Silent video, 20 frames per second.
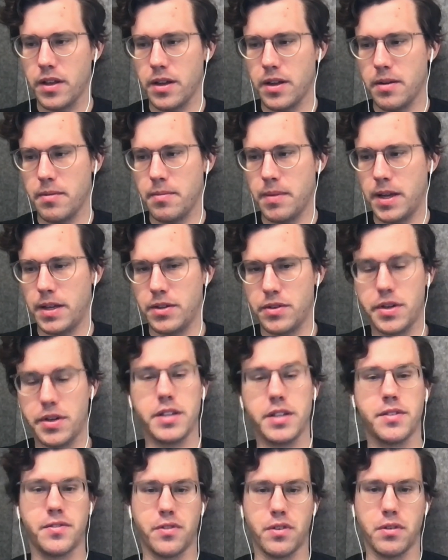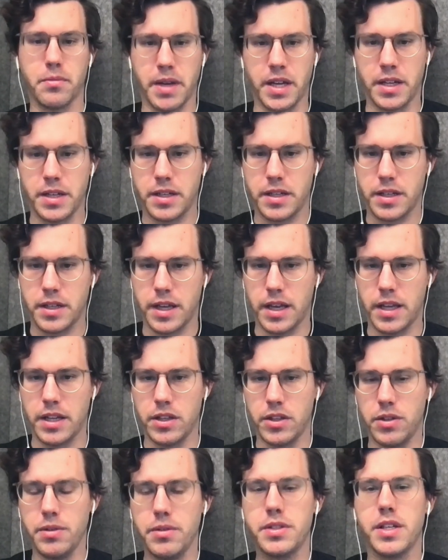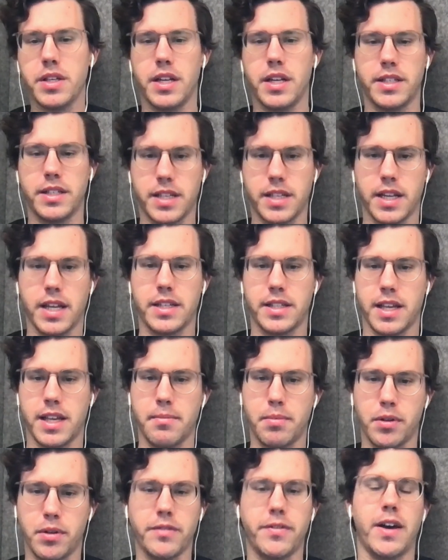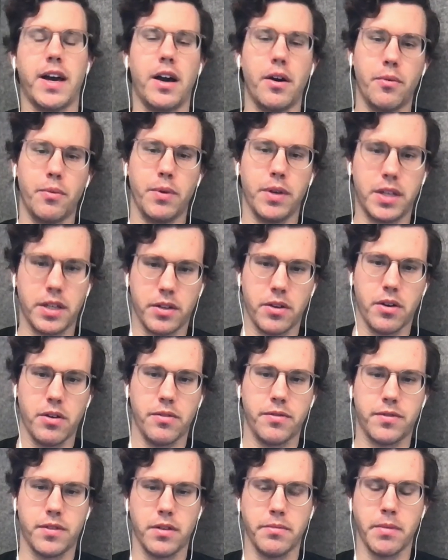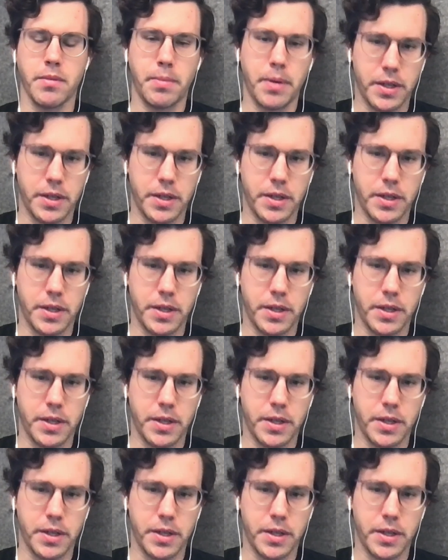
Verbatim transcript: um, and transform it and use it as an example of how we can go from